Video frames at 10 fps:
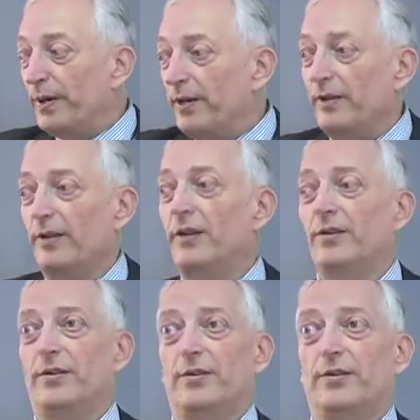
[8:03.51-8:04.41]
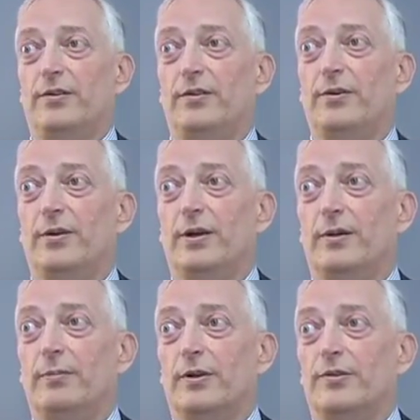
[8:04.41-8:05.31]
payer into this
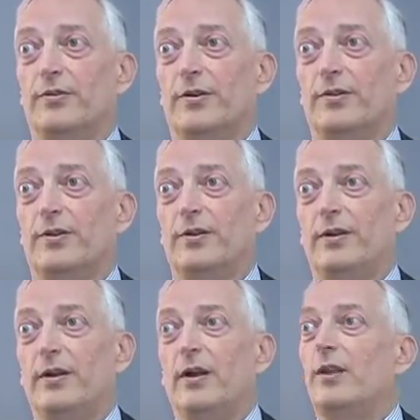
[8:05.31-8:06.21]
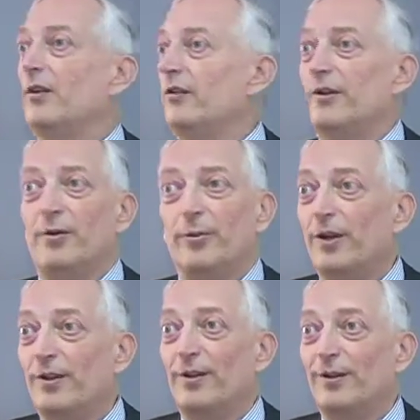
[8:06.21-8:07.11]
UN monstrosity, there's no way
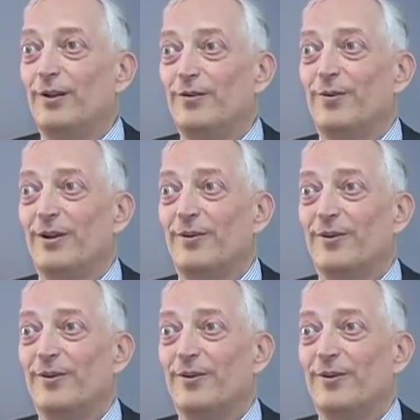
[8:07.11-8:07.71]
they'll let you out.